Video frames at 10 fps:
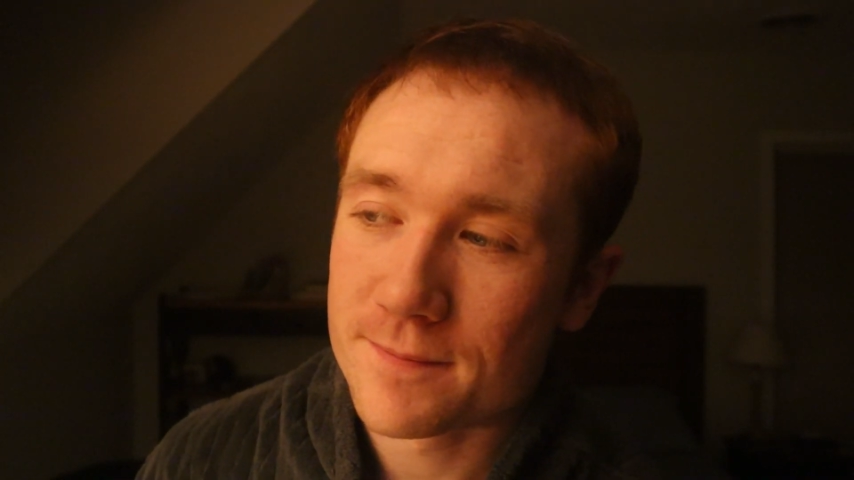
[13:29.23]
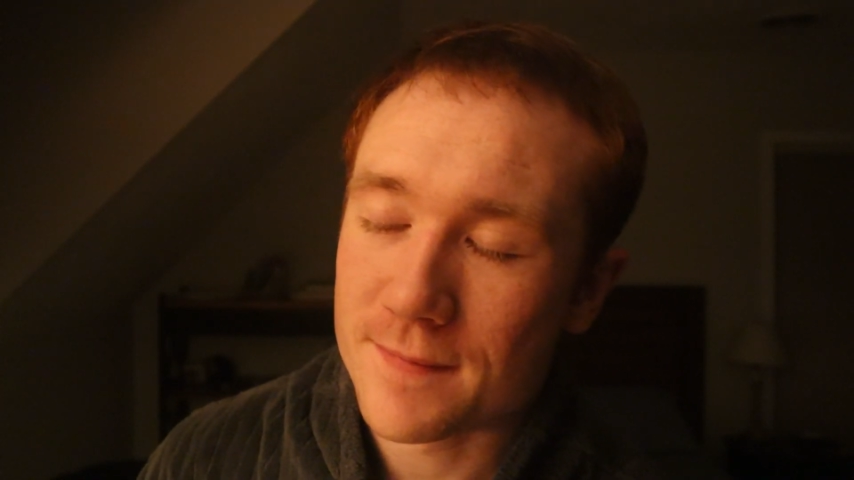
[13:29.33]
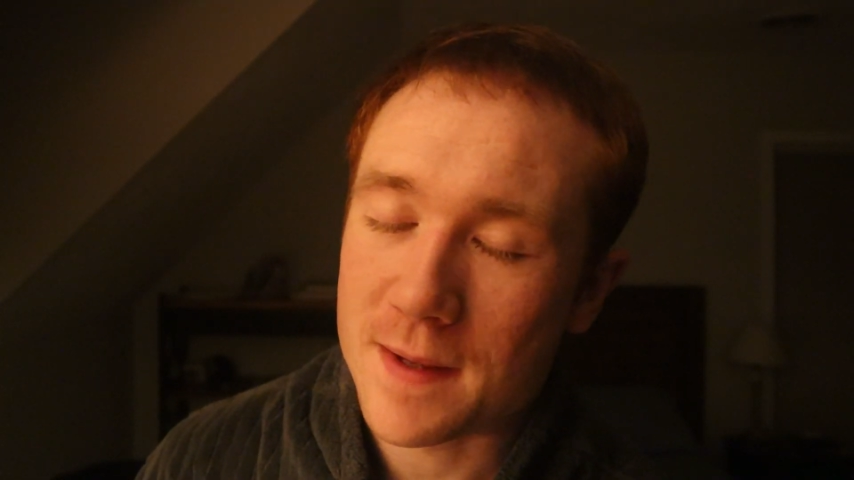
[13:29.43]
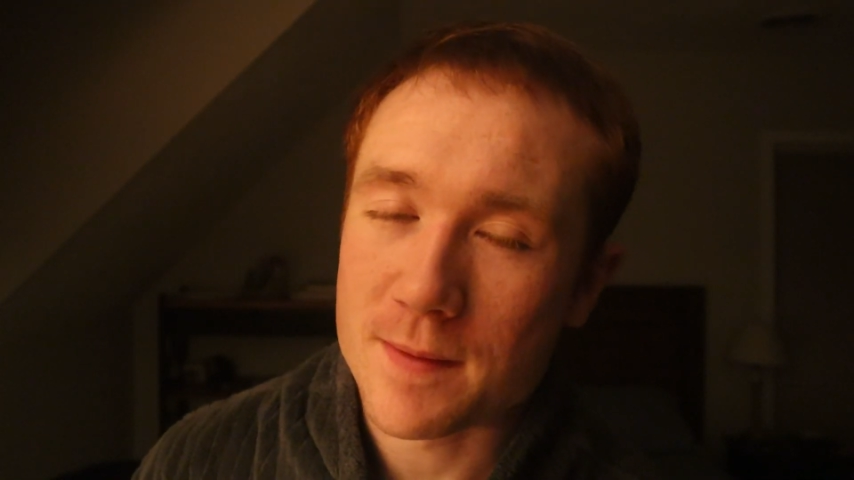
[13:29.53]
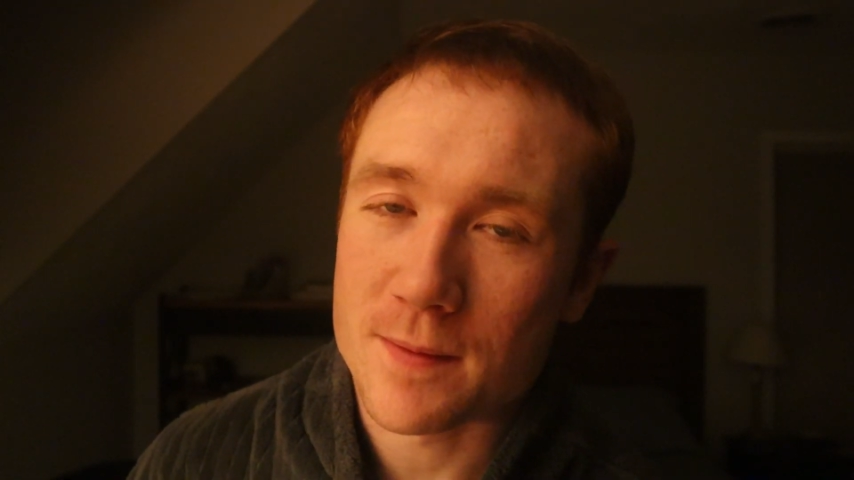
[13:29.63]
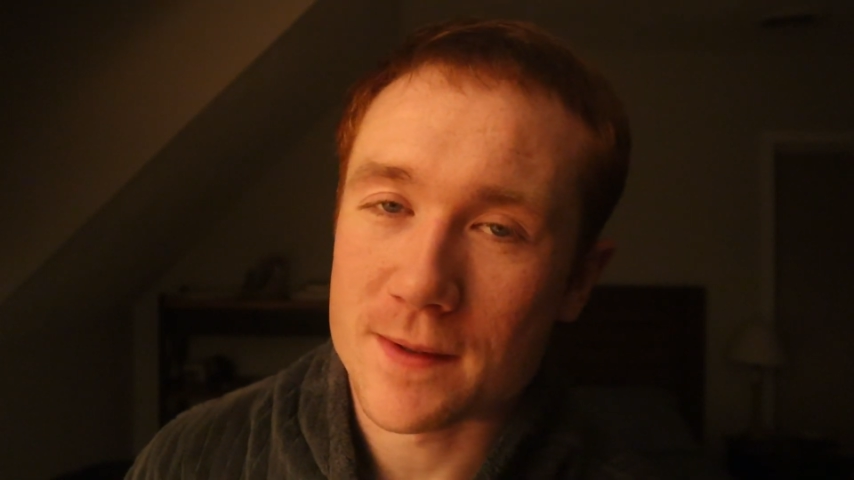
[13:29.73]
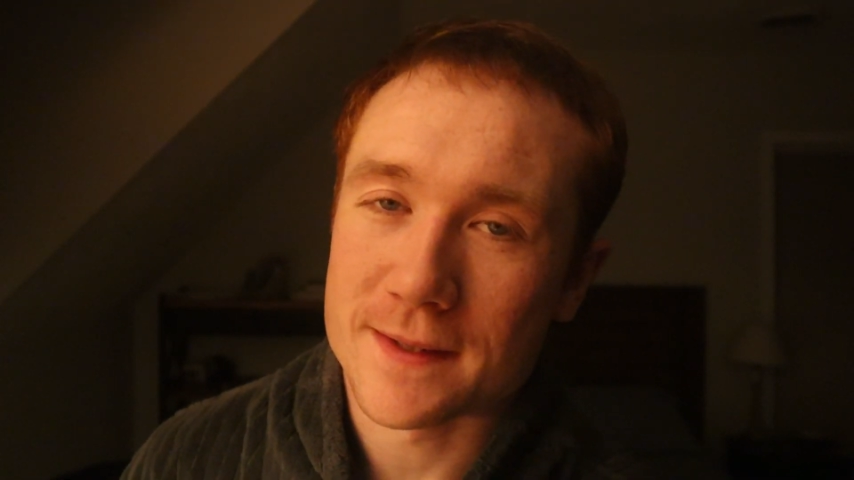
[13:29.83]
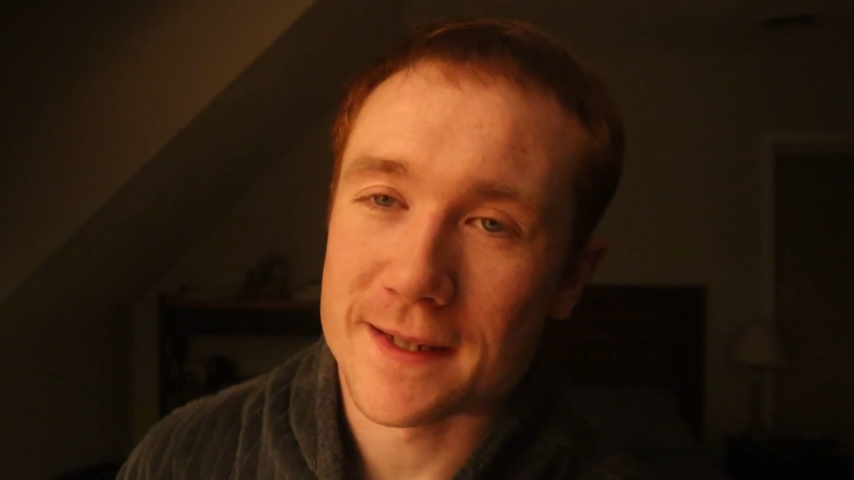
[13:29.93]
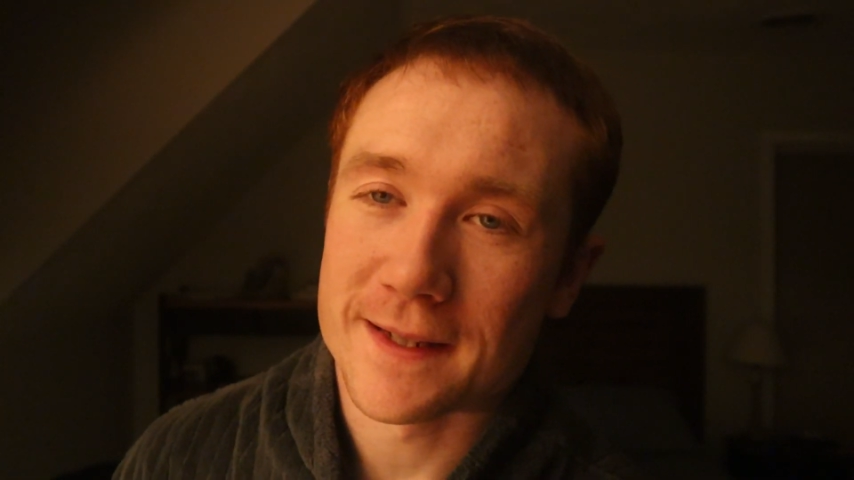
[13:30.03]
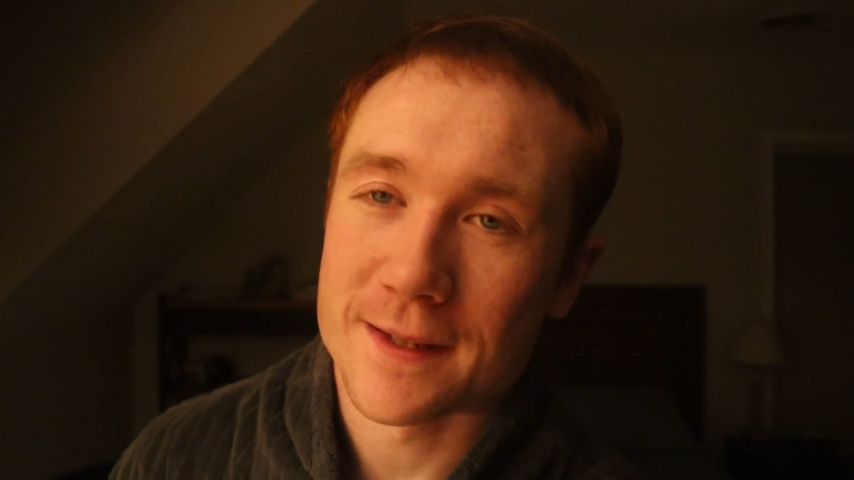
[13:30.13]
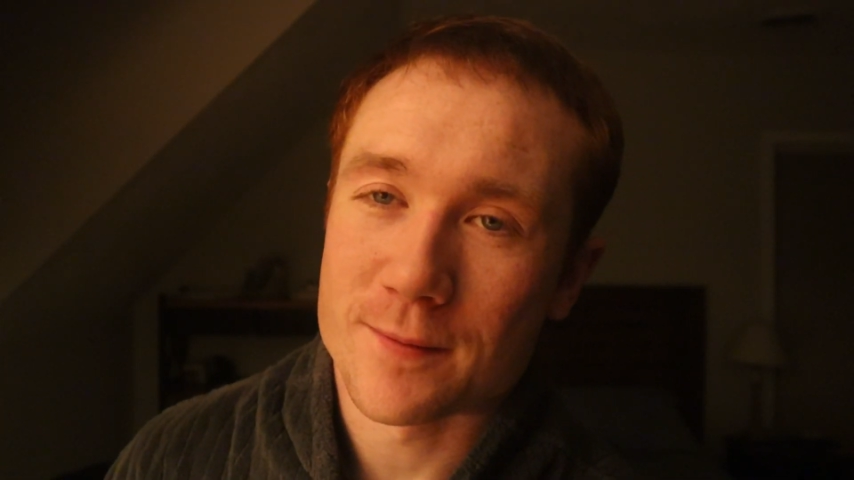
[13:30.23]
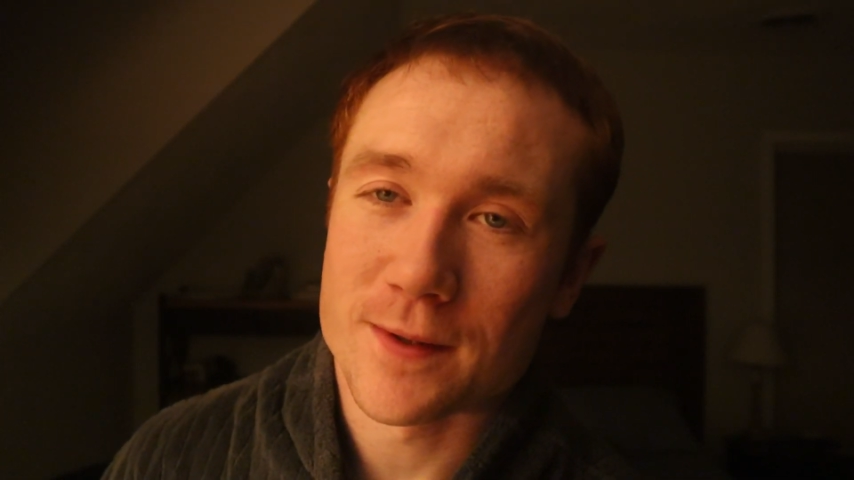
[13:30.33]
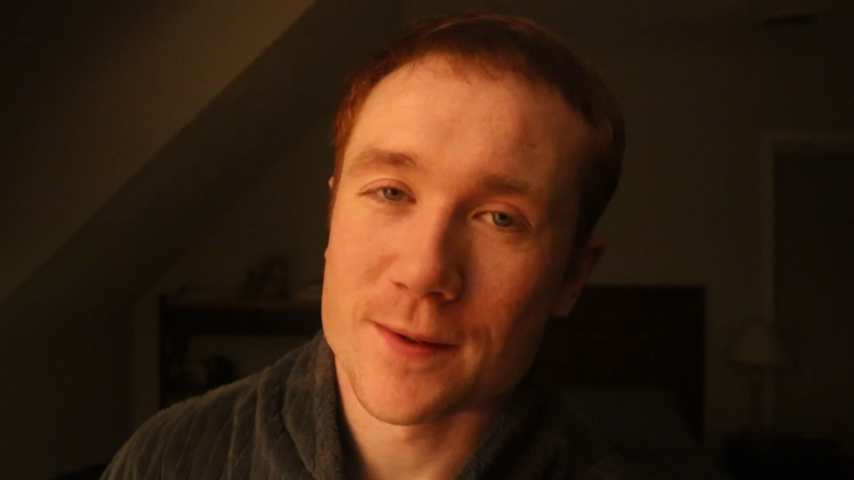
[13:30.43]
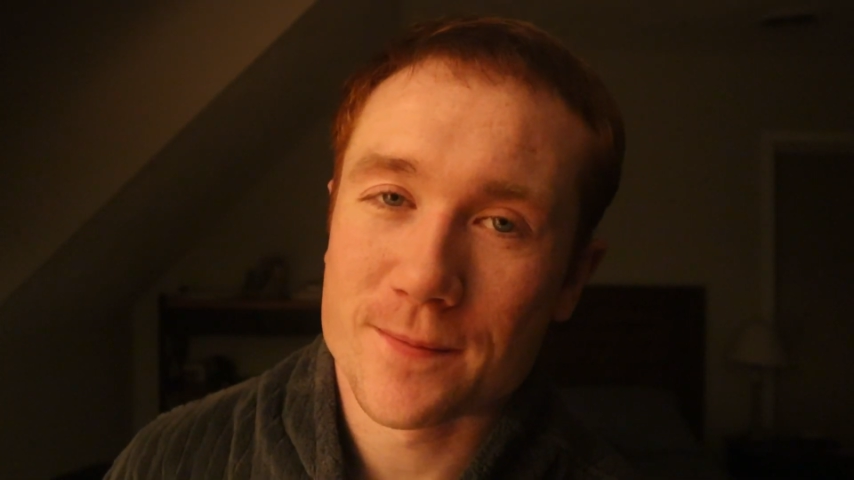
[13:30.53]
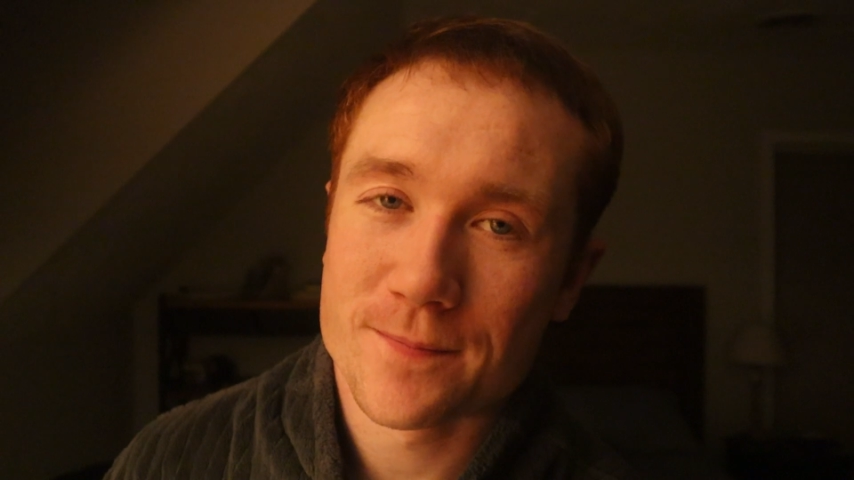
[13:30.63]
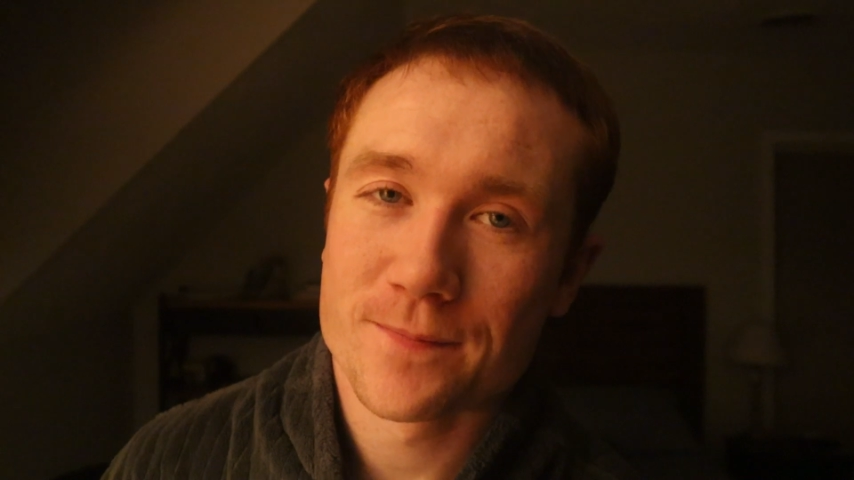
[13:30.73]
they will.